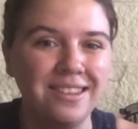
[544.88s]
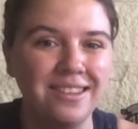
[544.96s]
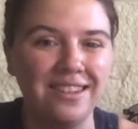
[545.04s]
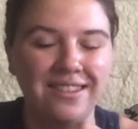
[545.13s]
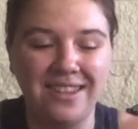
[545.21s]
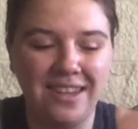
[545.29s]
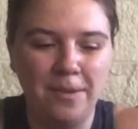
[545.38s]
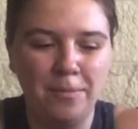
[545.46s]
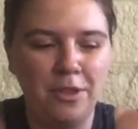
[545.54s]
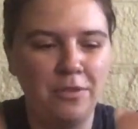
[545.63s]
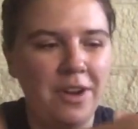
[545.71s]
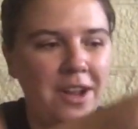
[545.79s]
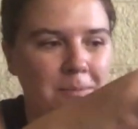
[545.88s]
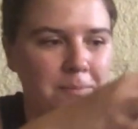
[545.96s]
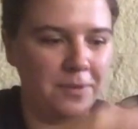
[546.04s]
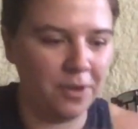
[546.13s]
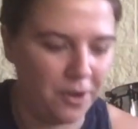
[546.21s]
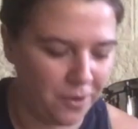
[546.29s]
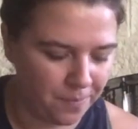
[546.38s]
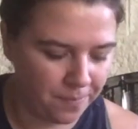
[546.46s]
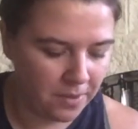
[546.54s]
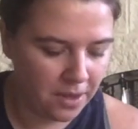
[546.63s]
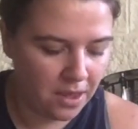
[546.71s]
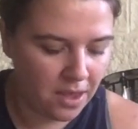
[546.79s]
and send them to ThredUp. So
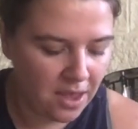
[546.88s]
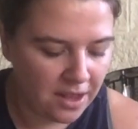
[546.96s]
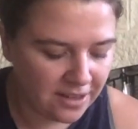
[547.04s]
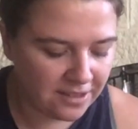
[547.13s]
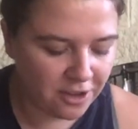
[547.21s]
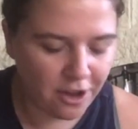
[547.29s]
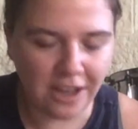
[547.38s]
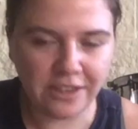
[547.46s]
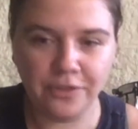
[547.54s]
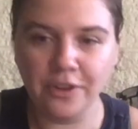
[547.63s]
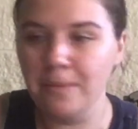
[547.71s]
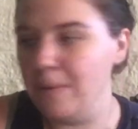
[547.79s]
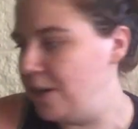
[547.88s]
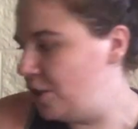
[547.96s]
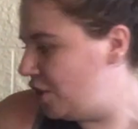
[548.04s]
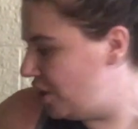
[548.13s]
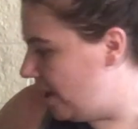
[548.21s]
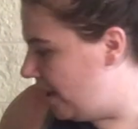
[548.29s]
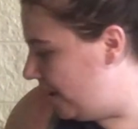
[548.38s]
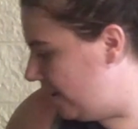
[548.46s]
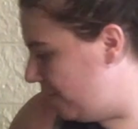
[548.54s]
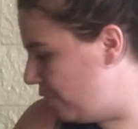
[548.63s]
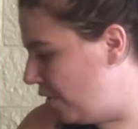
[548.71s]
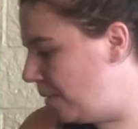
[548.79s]
it doesn't cost very much, and
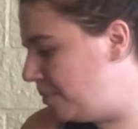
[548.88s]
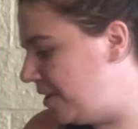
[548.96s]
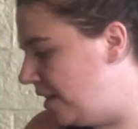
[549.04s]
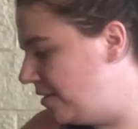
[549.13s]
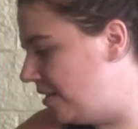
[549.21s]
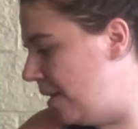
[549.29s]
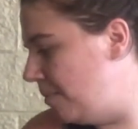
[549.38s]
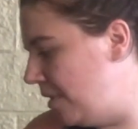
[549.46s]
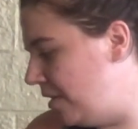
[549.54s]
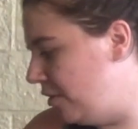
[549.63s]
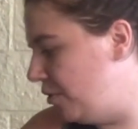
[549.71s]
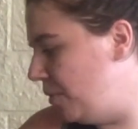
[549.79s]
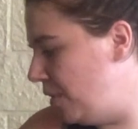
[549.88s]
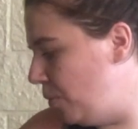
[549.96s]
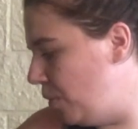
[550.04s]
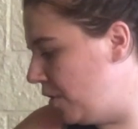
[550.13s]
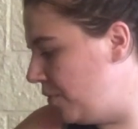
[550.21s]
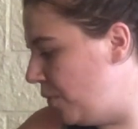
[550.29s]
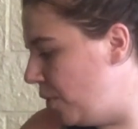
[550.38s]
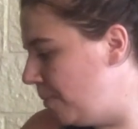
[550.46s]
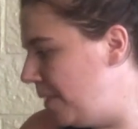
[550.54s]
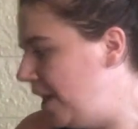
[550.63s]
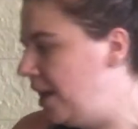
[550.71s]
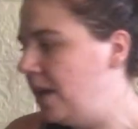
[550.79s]
if ThredUp sells them, then they're doing the work for
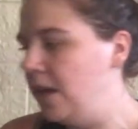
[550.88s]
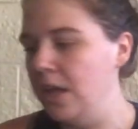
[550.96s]
me.